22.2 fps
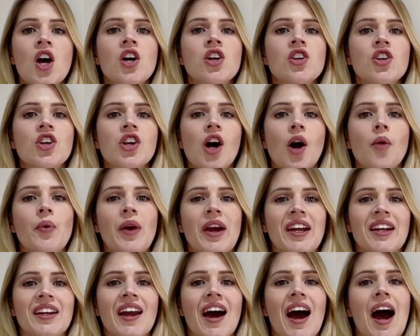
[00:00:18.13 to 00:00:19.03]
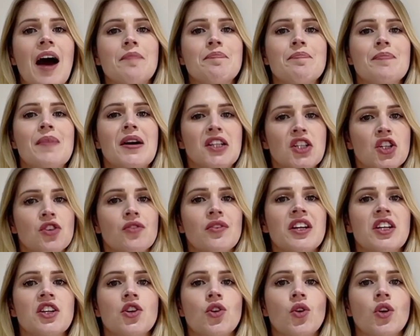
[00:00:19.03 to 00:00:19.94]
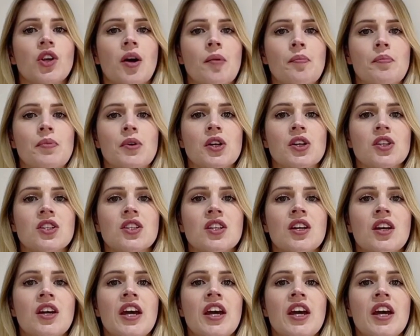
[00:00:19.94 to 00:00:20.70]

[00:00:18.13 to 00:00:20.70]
Knowing and measuring your numbers